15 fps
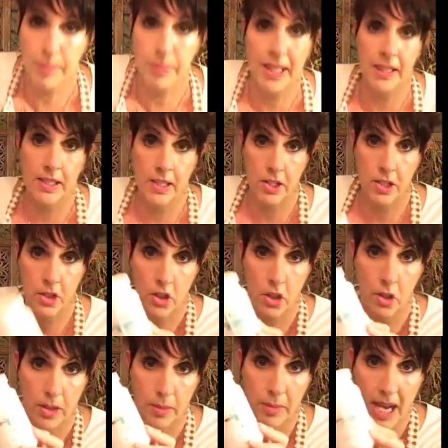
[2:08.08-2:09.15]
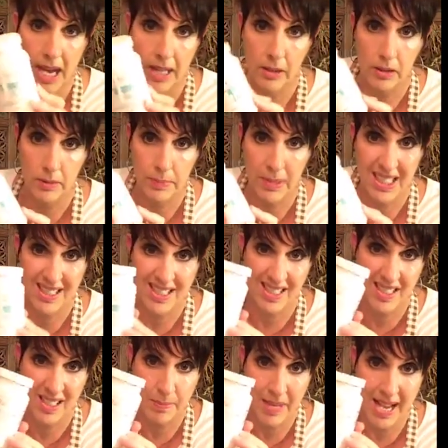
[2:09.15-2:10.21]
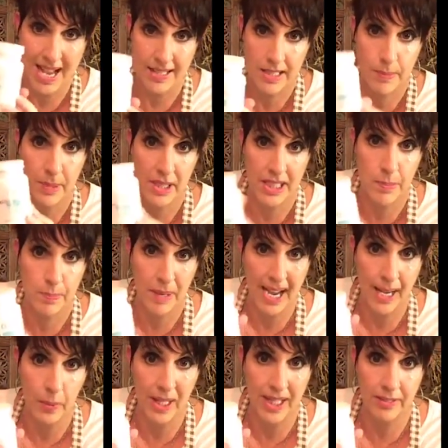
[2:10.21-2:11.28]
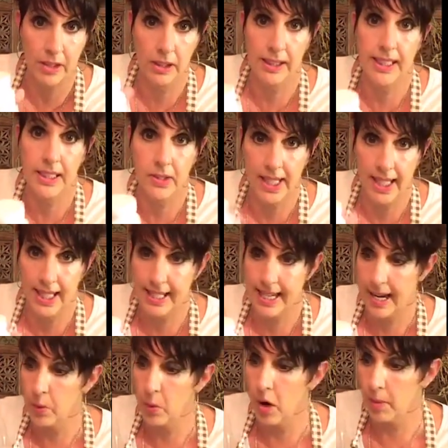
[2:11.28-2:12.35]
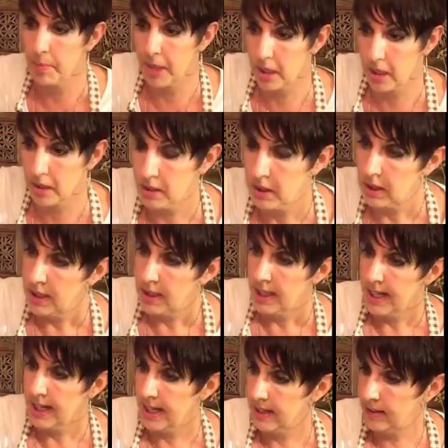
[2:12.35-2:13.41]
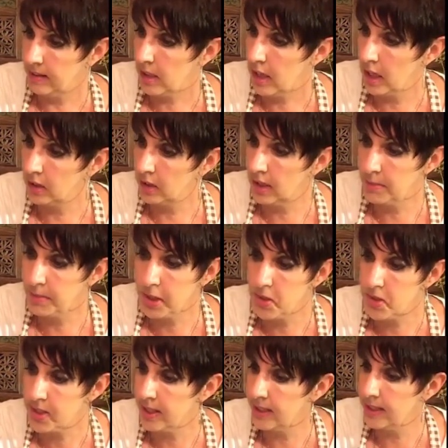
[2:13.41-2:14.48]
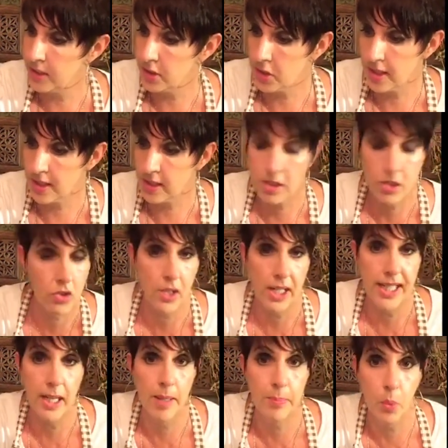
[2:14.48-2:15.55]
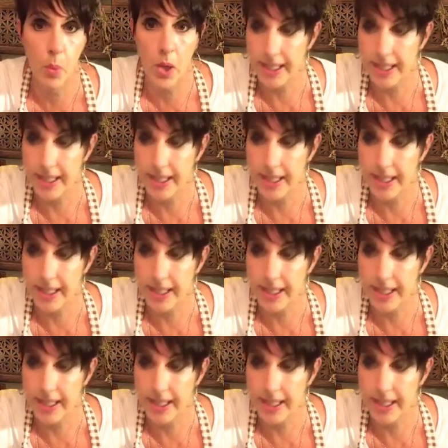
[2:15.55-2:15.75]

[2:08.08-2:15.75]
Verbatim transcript: embarrassed to show the bottle because it's a mess, but it's by Waverly, you get it at Walmart. And the color I'm using is just a straight up